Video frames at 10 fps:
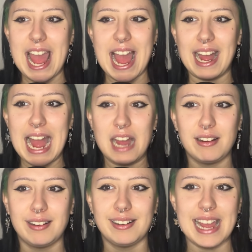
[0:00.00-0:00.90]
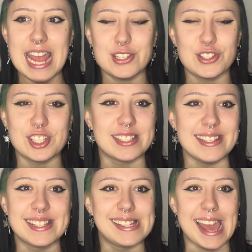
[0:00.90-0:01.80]
ah, it's just
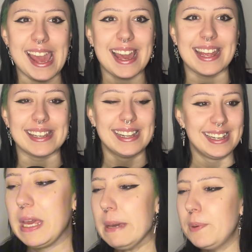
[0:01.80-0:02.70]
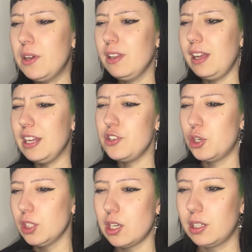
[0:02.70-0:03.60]
insane. People are
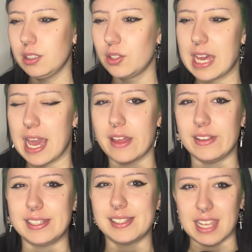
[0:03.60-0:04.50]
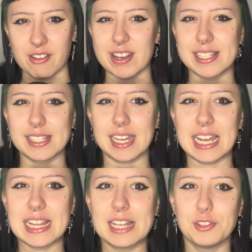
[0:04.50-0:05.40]
no longer looking at this
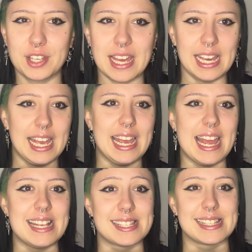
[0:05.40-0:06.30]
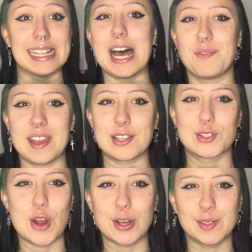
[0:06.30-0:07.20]
seriously. They're looking at it as the laughing
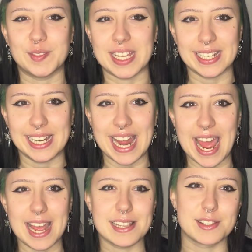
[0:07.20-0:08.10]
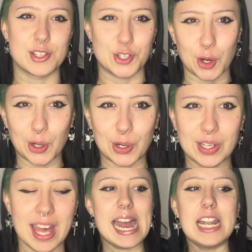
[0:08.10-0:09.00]
stock of the internet, as the
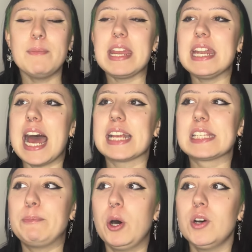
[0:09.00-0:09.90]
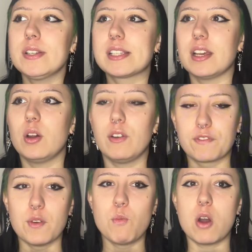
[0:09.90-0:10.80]
joke. And I mean, I suppose
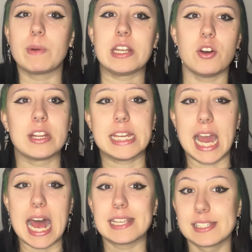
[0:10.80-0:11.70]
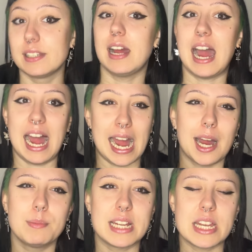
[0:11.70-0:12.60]
from what we know, he hasn't
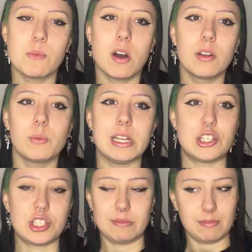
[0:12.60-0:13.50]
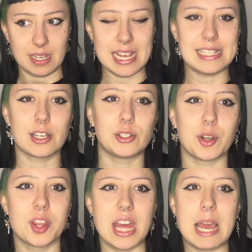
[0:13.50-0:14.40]
harmed anyone, which is a
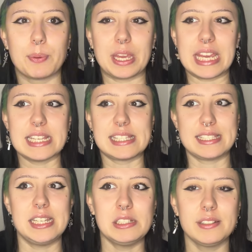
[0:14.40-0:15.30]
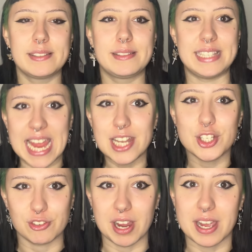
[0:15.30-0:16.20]
good thing, but he's still
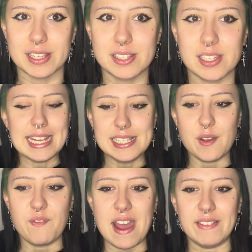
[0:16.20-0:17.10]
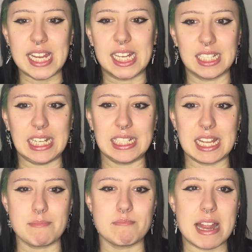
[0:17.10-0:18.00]
dangerous. He is a very
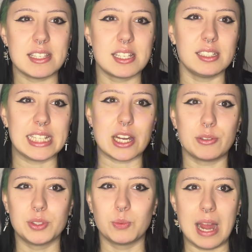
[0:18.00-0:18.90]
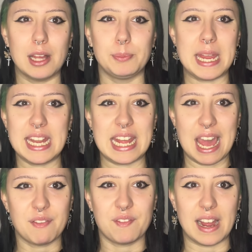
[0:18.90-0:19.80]
clearly mentally unwell
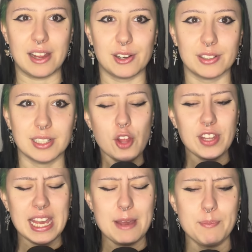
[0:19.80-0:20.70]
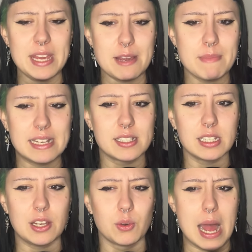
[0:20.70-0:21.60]
PDF file. Not that him being
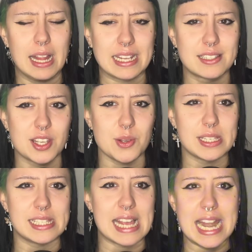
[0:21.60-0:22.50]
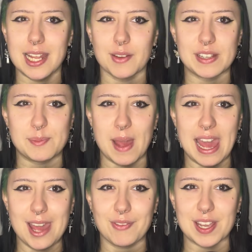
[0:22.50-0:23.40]
mentally unwell excuses any of his
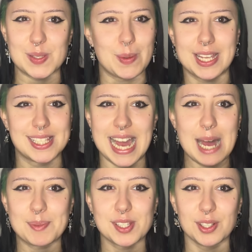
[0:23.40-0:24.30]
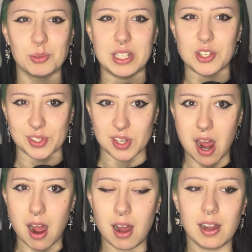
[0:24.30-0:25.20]
behaviors because it absolutely does
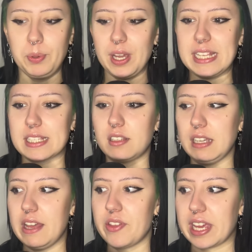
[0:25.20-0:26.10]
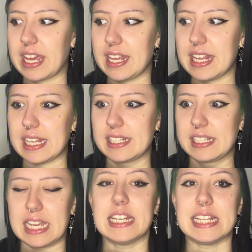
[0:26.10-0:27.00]
not, but it's clear that he
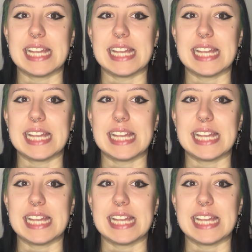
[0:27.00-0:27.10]
needs he needs